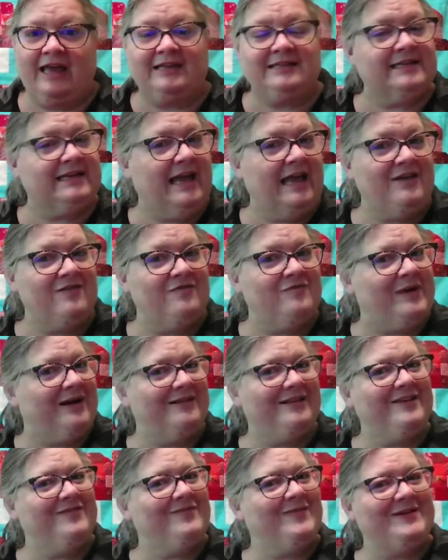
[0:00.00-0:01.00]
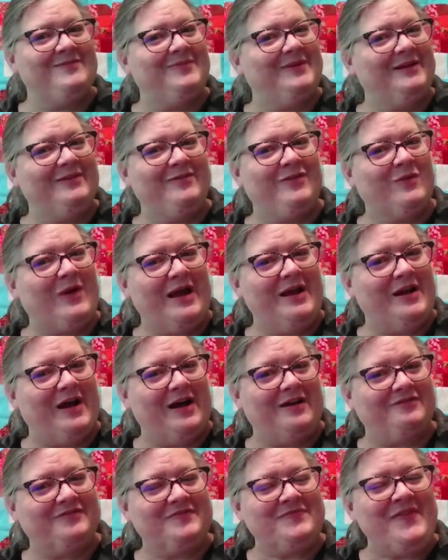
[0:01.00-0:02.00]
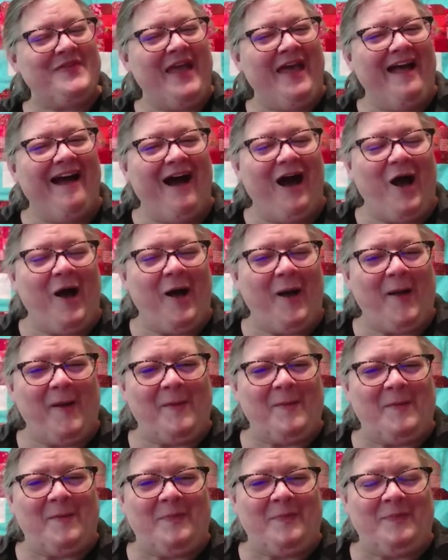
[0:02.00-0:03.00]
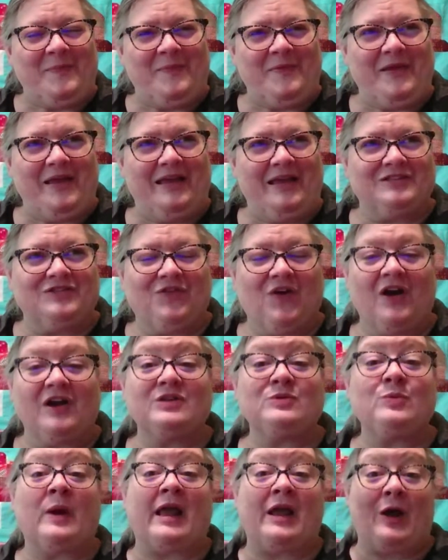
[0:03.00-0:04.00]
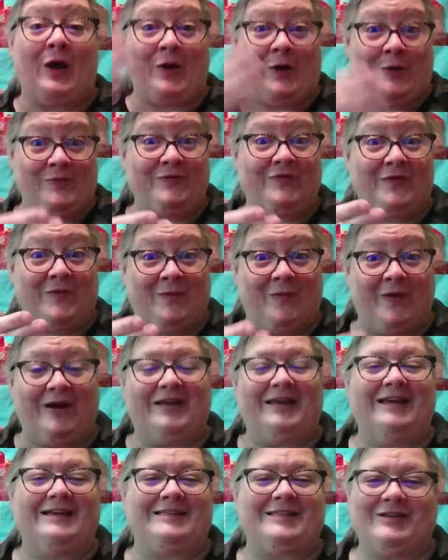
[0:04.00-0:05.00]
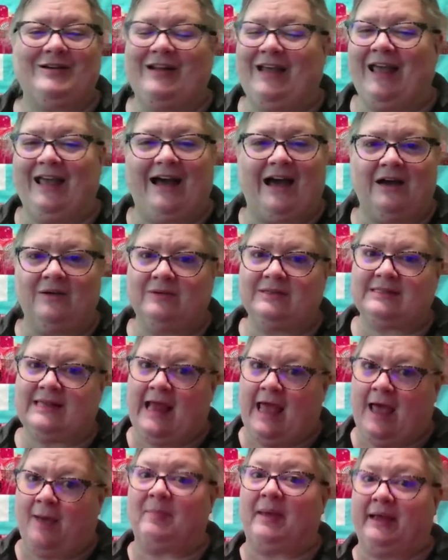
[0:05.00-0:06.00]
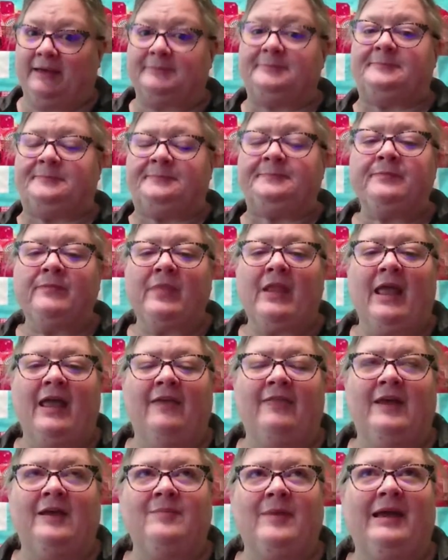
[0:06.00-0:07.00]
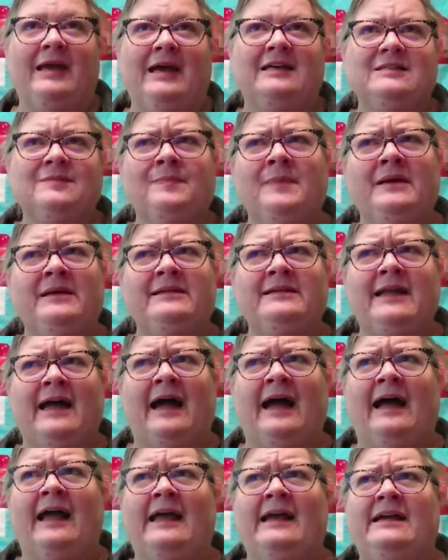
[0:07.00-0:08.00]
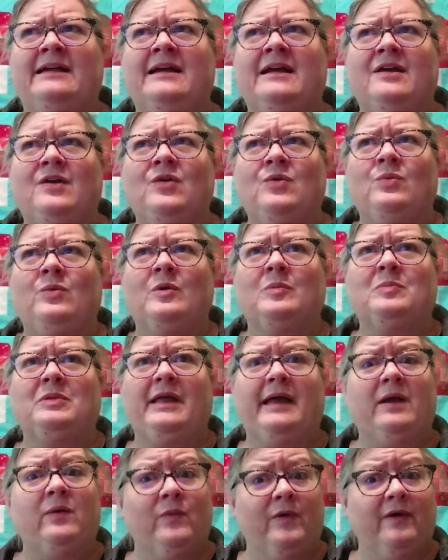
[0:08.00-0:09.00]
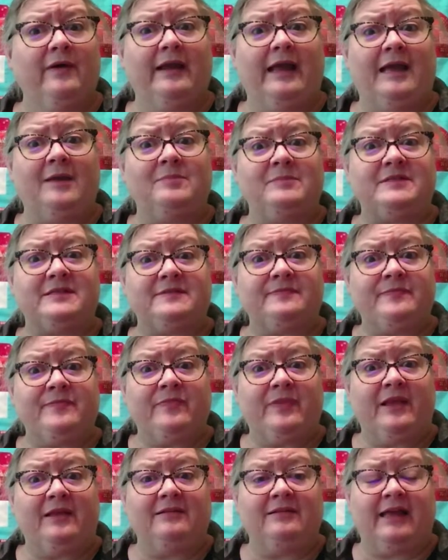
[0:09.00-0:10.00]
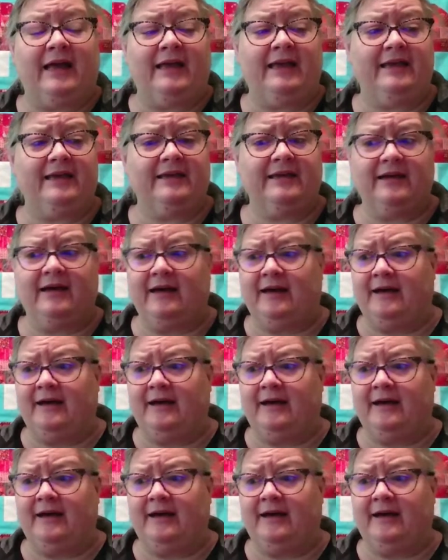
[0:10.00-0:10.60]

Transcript: and today apparently have been a bit of a write-off. As far as when I got home from work yesterday, I was napping. And then my husband and I were playing word games like